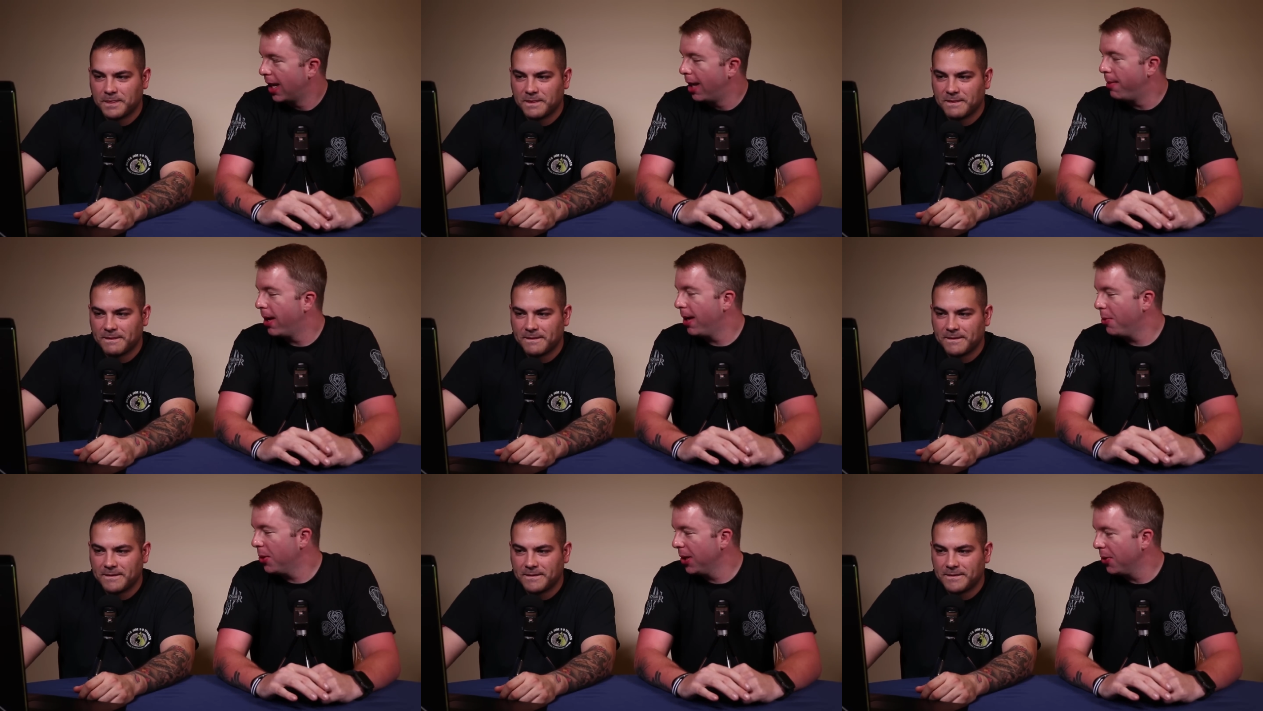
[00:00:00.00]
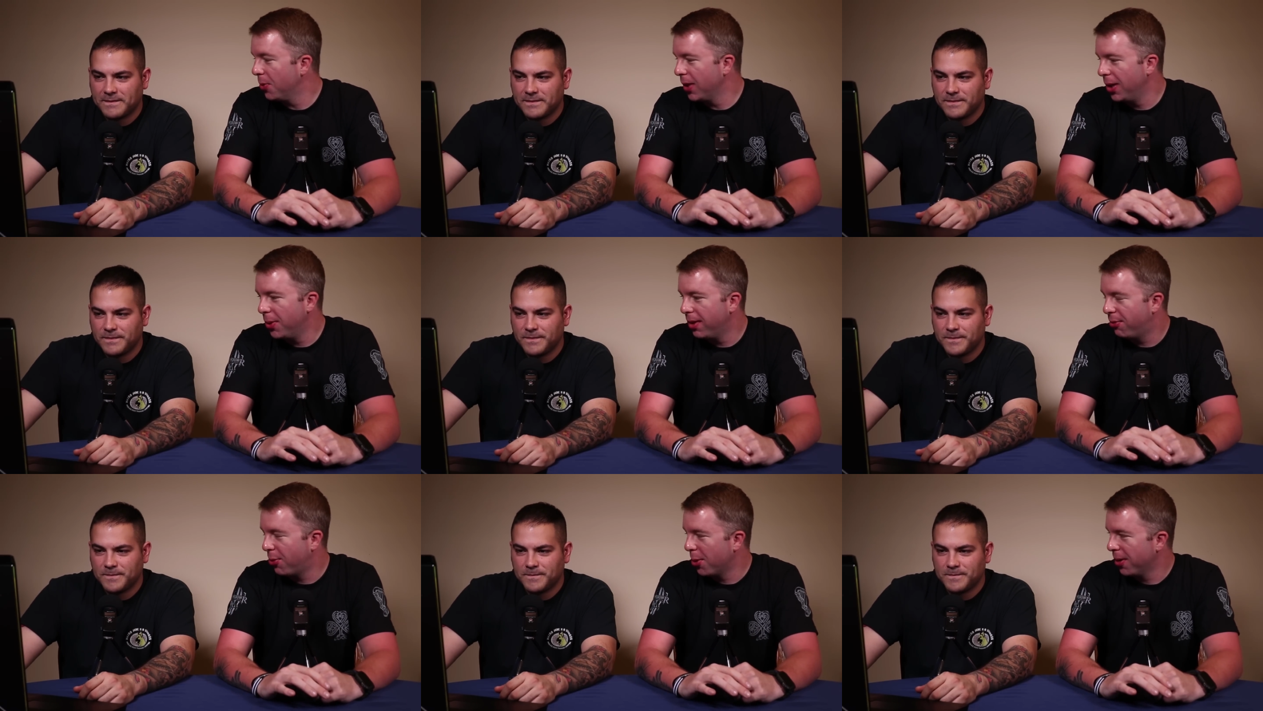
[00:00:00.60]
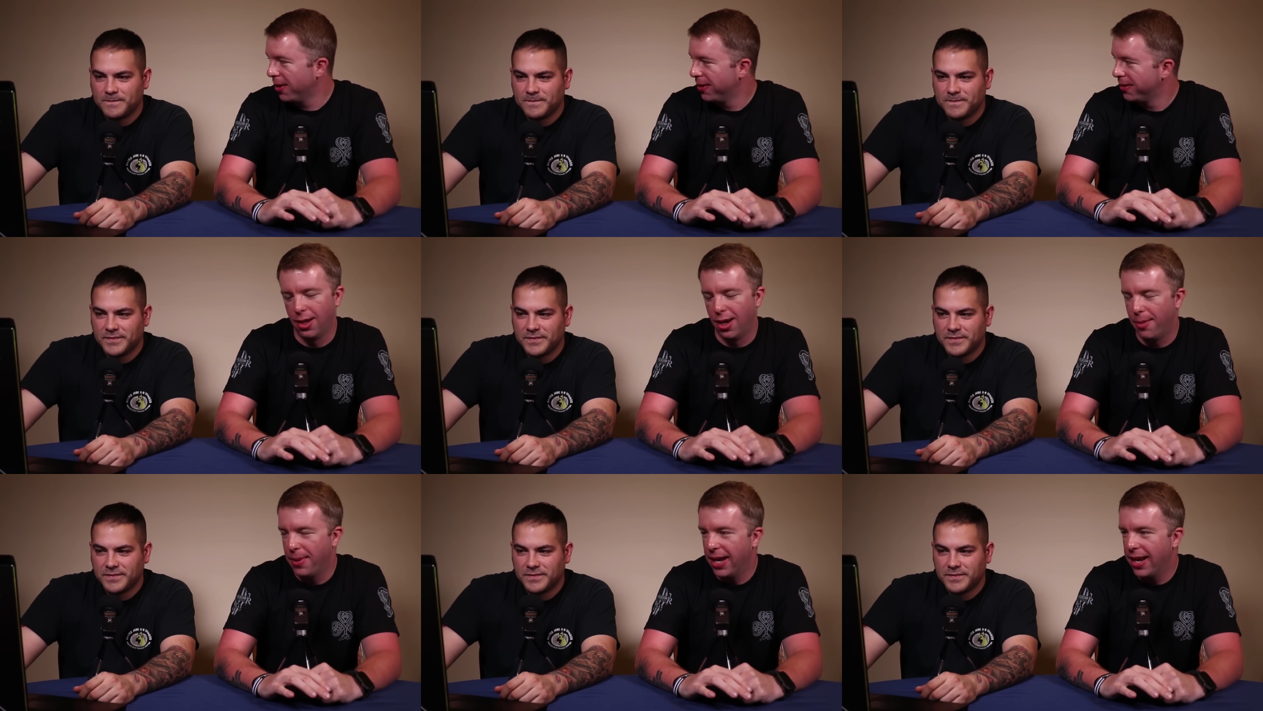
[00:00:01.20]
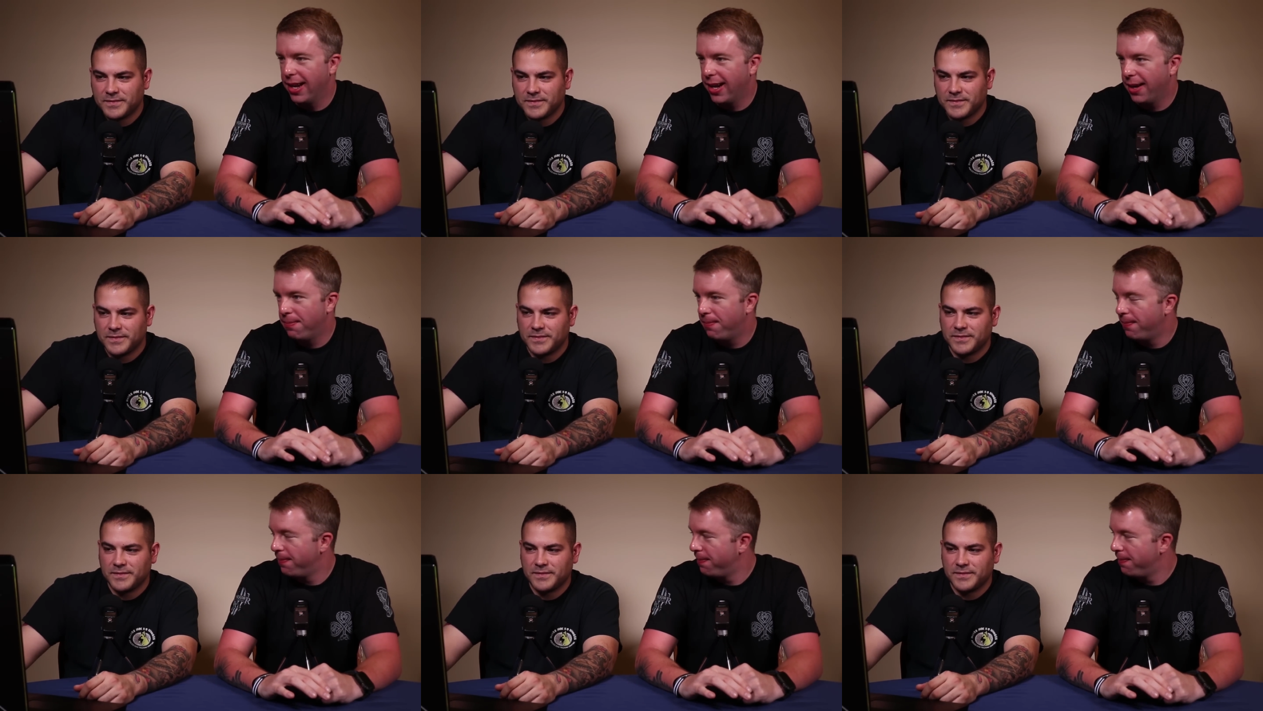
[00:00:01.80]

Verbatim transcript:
Speaker 1: Hey man, what are you, what are you in for? Oh man, I